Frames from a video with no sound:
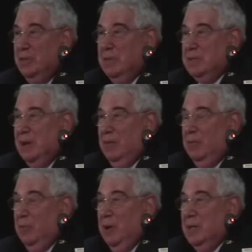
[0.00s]
of himself
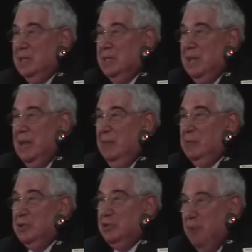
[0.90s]
was that he
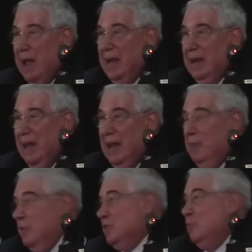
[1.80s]
was straight and he
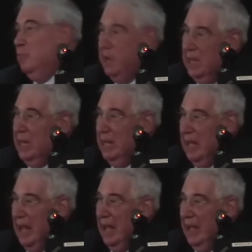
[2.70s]
wasn't really
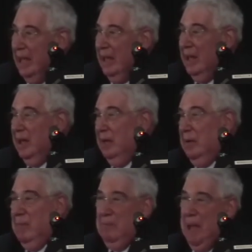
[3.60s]
gay.
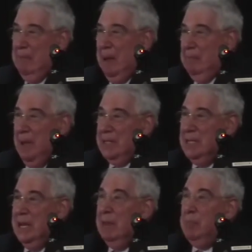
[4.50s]
But
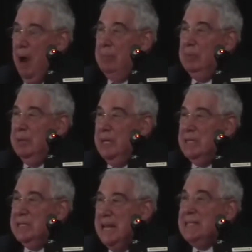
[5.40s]
Pasolini probably
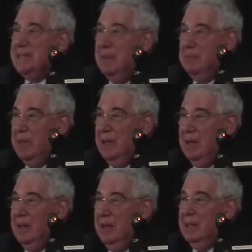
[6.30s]
said something
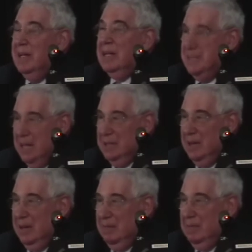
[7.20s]
that insulted
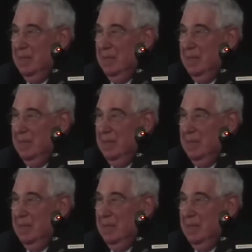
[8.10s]
him.